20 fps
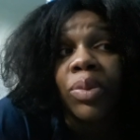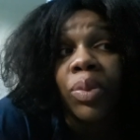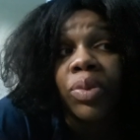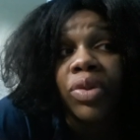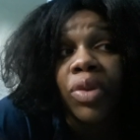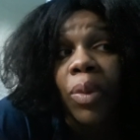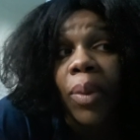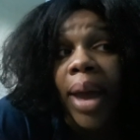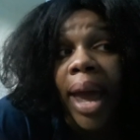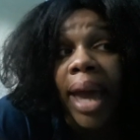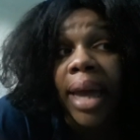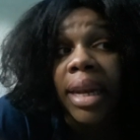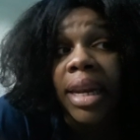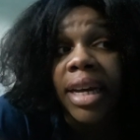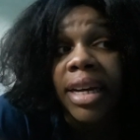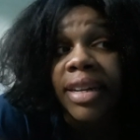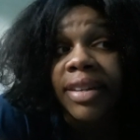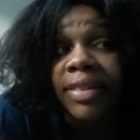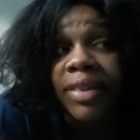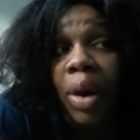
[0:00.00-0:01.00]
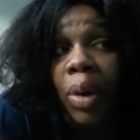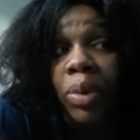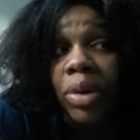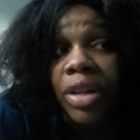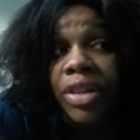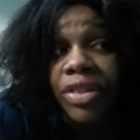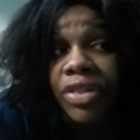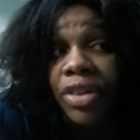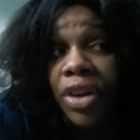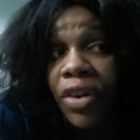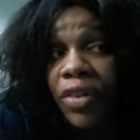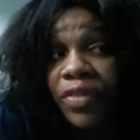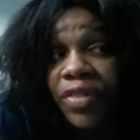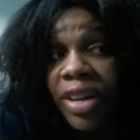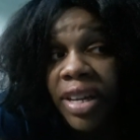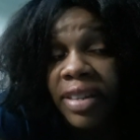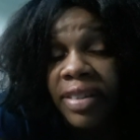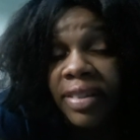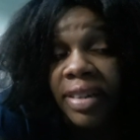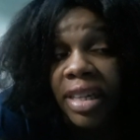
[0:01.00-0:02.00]
The way I look is only
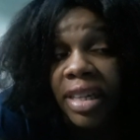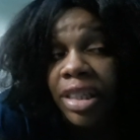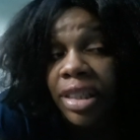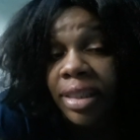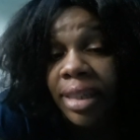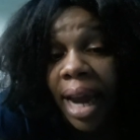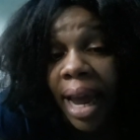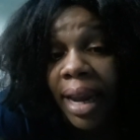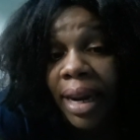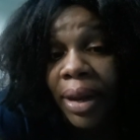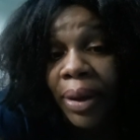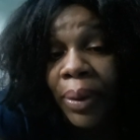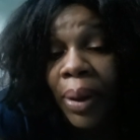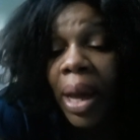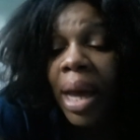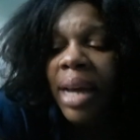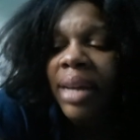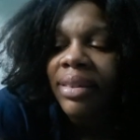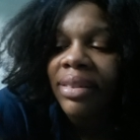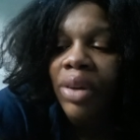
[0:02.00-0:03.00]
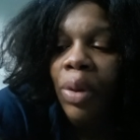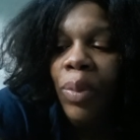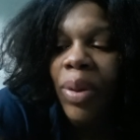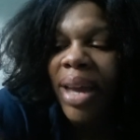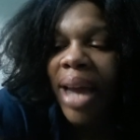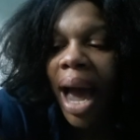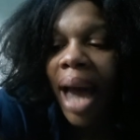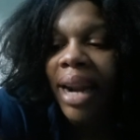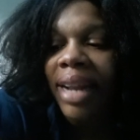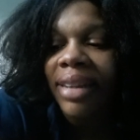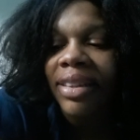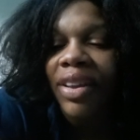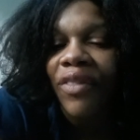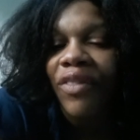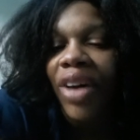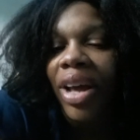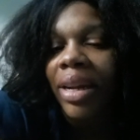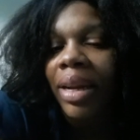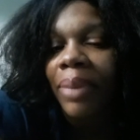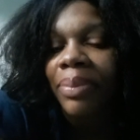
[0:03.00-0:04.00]
surface, is shallow. So we kind of
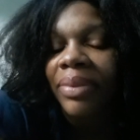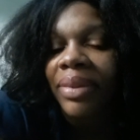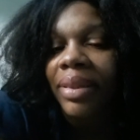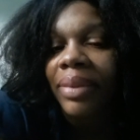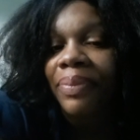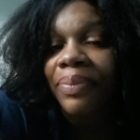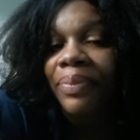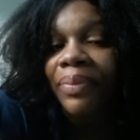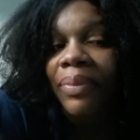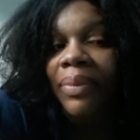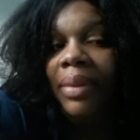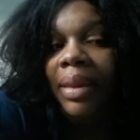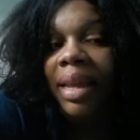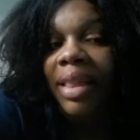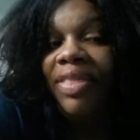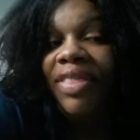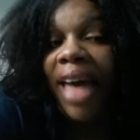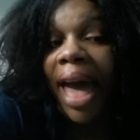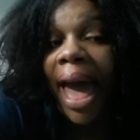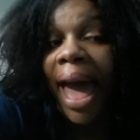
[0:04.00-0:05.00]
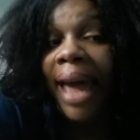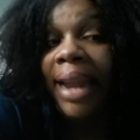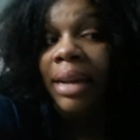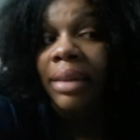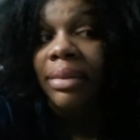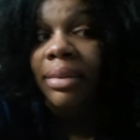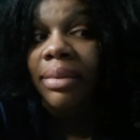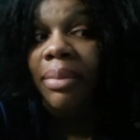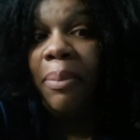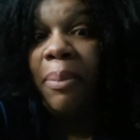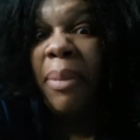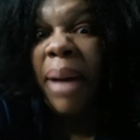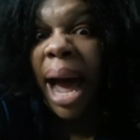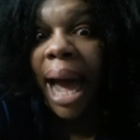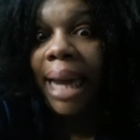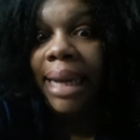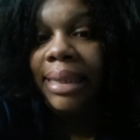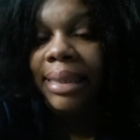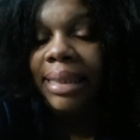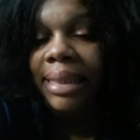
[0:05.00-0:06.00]
developed that
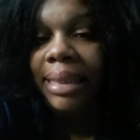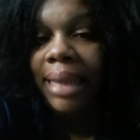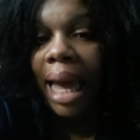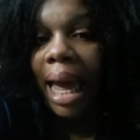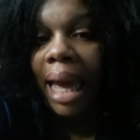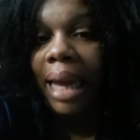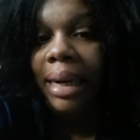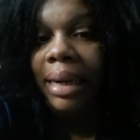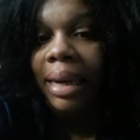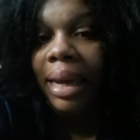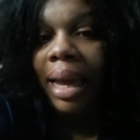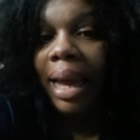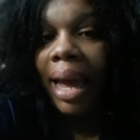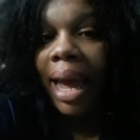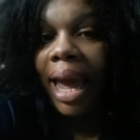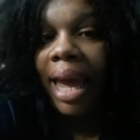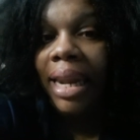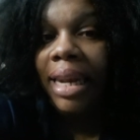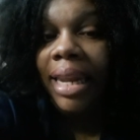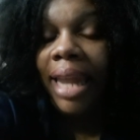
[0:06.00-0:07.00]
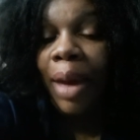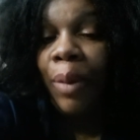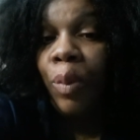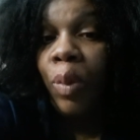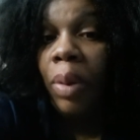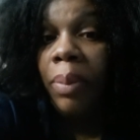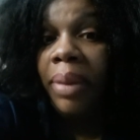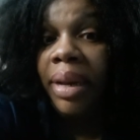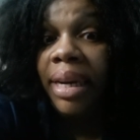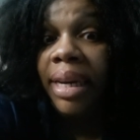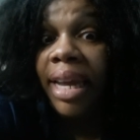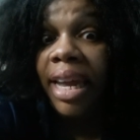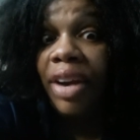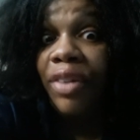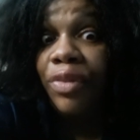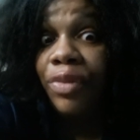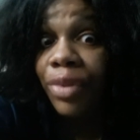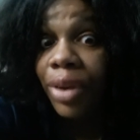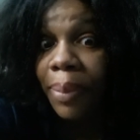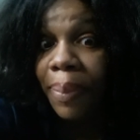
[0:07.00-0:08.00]
mindset and let women get a
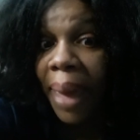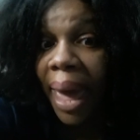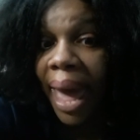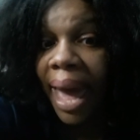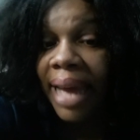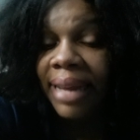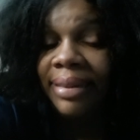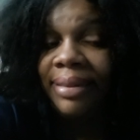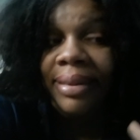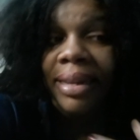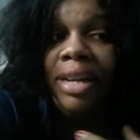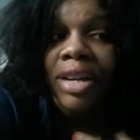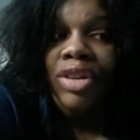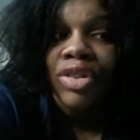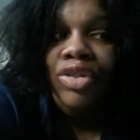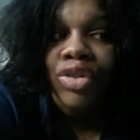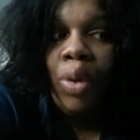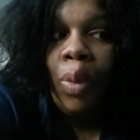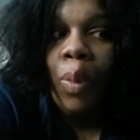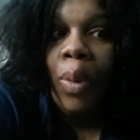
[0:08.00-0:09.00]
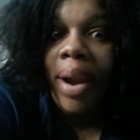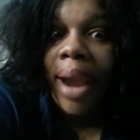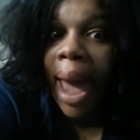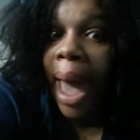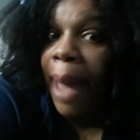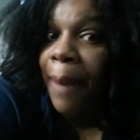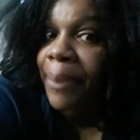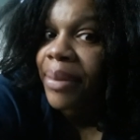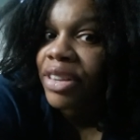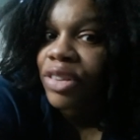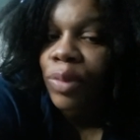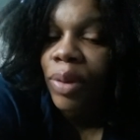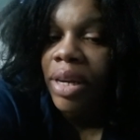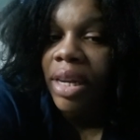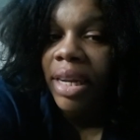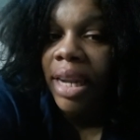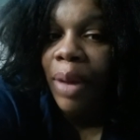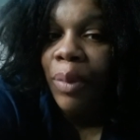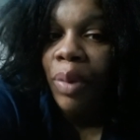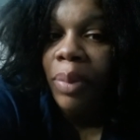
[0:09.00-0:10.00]
free pass. So what happens when you
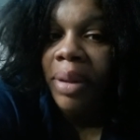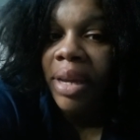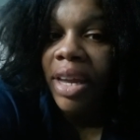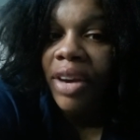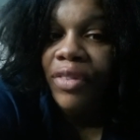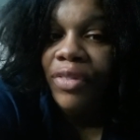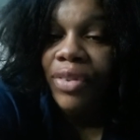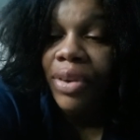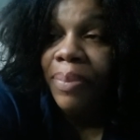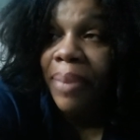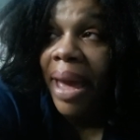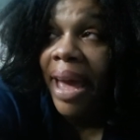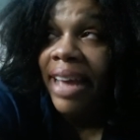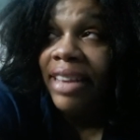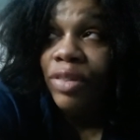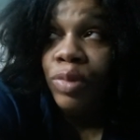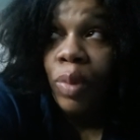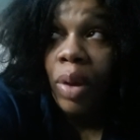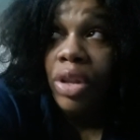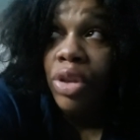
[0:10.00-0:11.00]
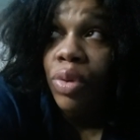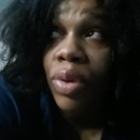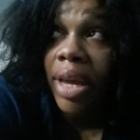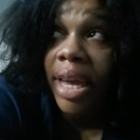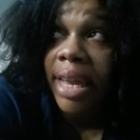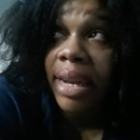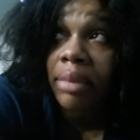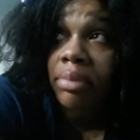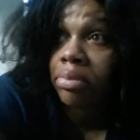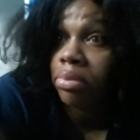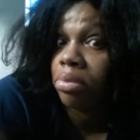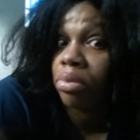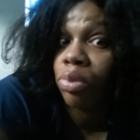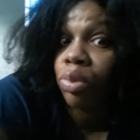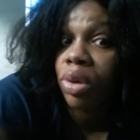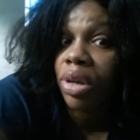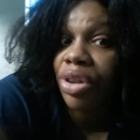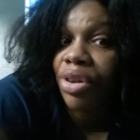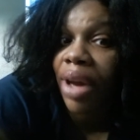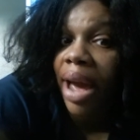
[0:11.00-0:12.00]
let women get a free pass? Well, you get
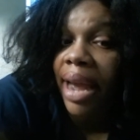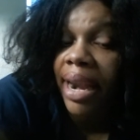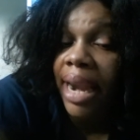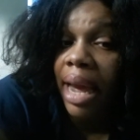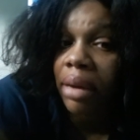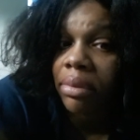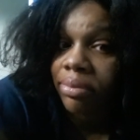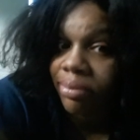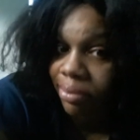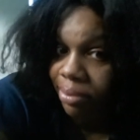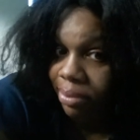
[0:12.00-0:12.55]
what you got now.